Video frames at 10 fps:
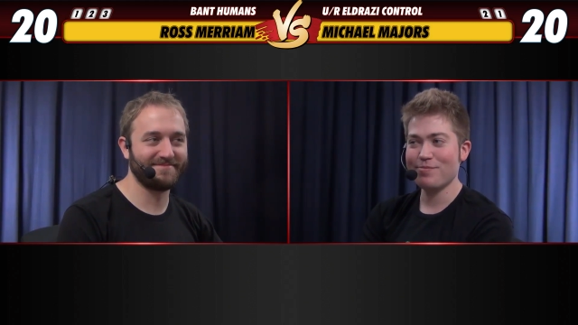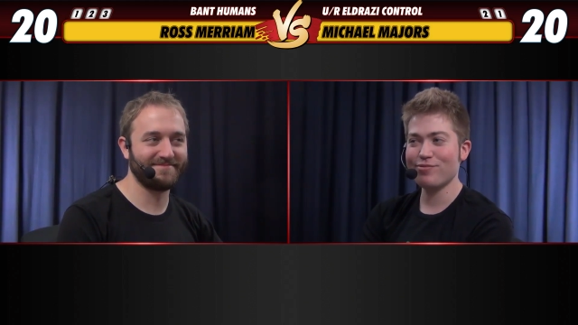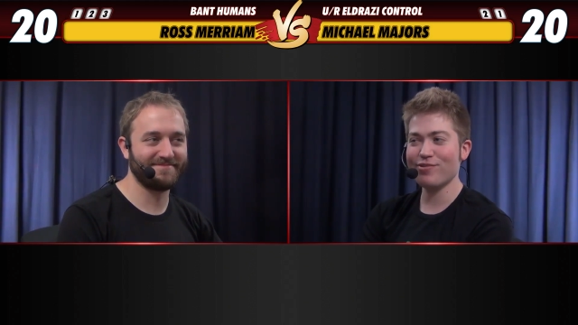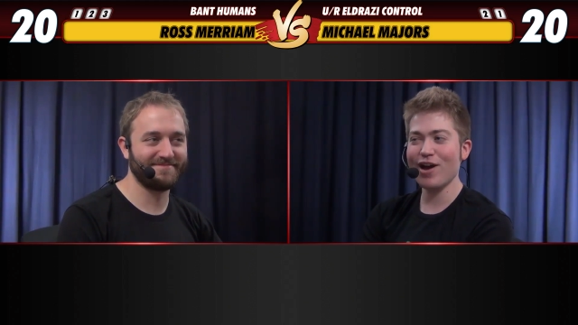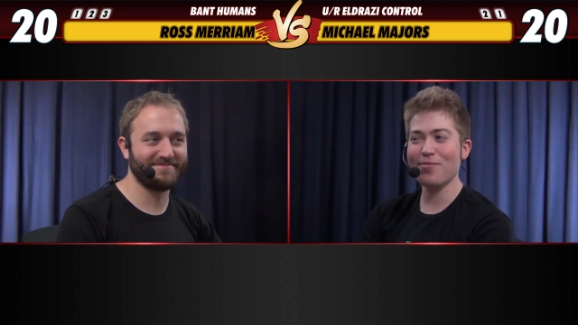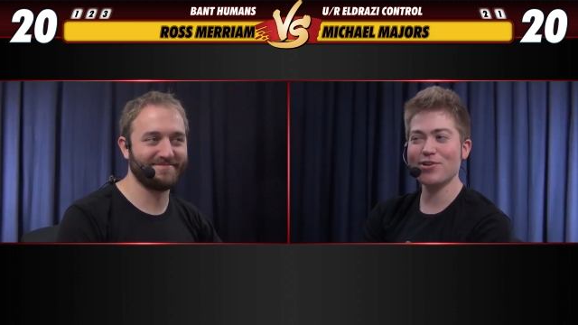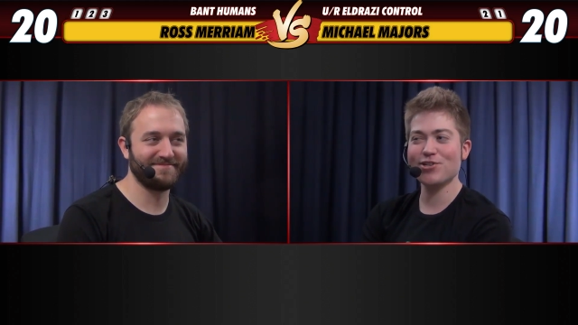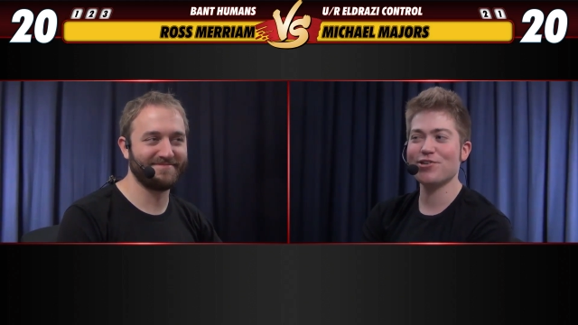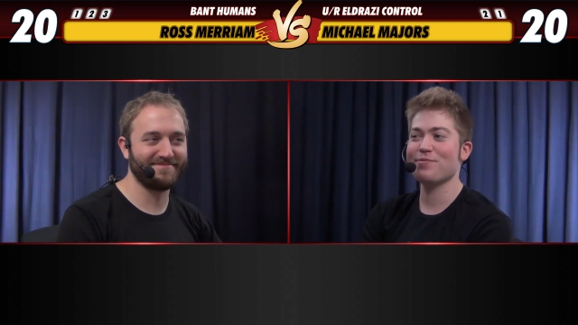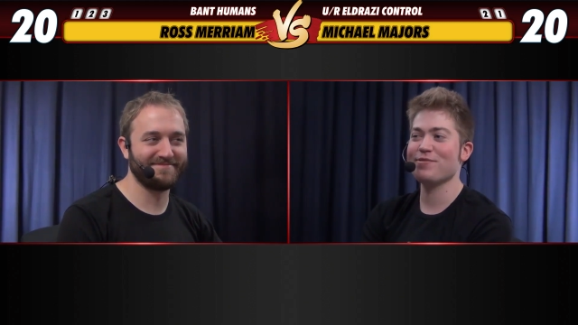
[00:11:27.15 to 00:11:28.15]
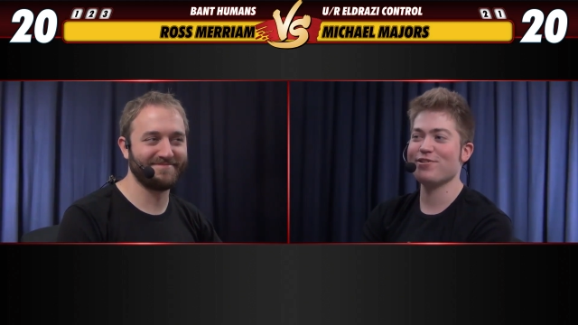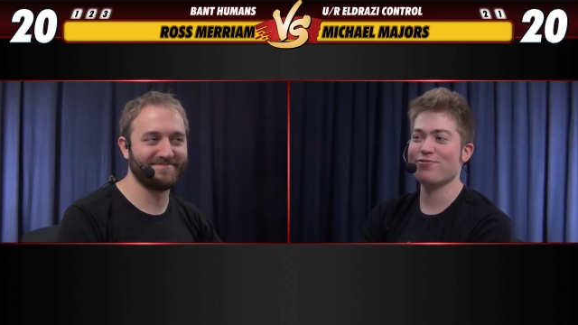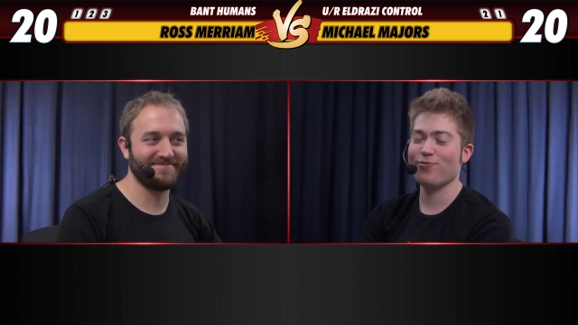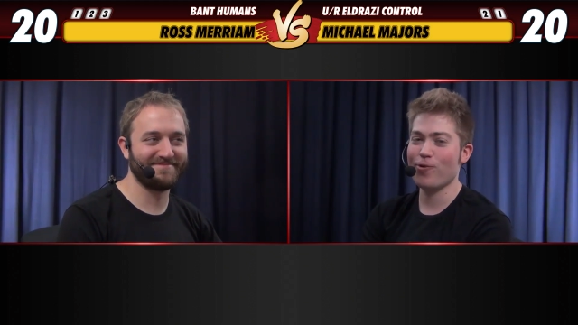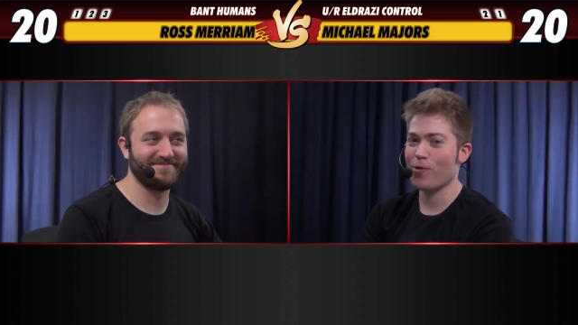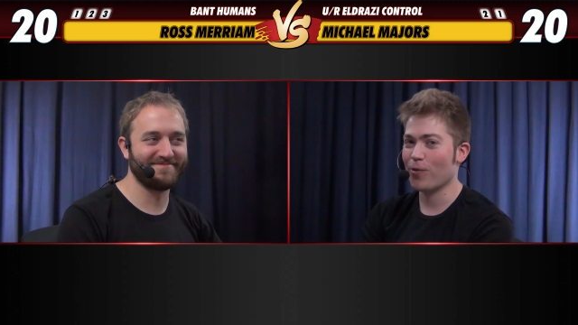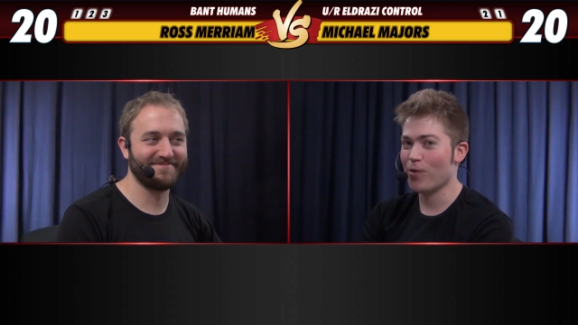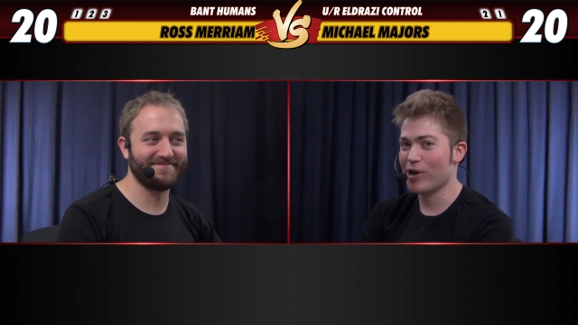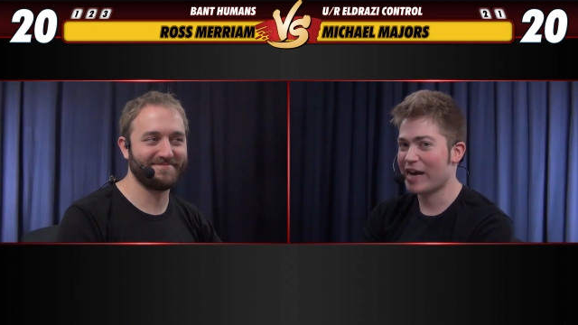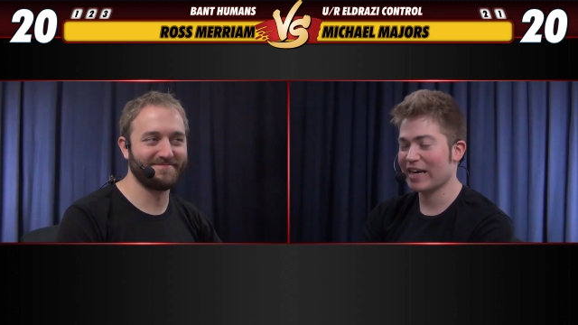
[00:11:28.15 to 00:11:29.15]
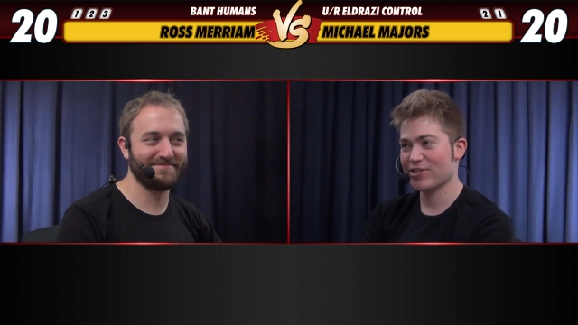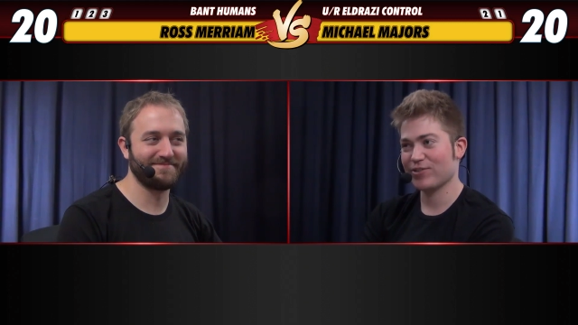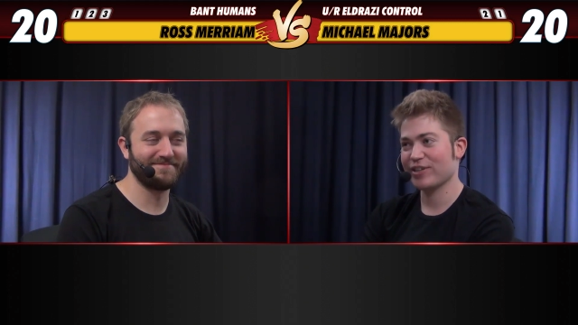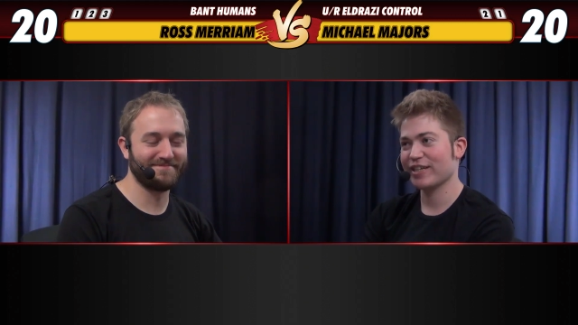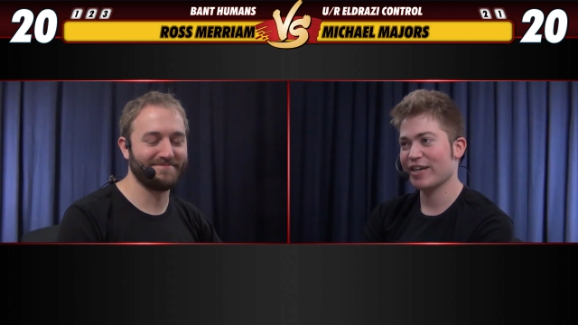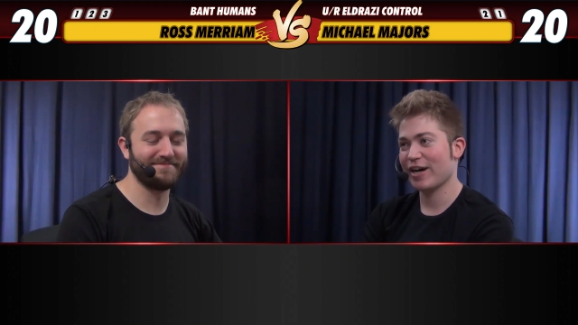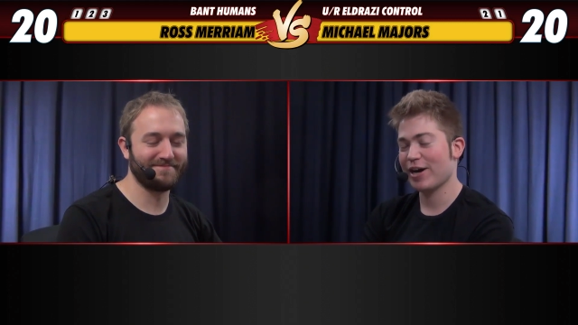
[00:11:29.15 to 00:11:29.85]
Speaker 1: probably should have been 4 1, actually.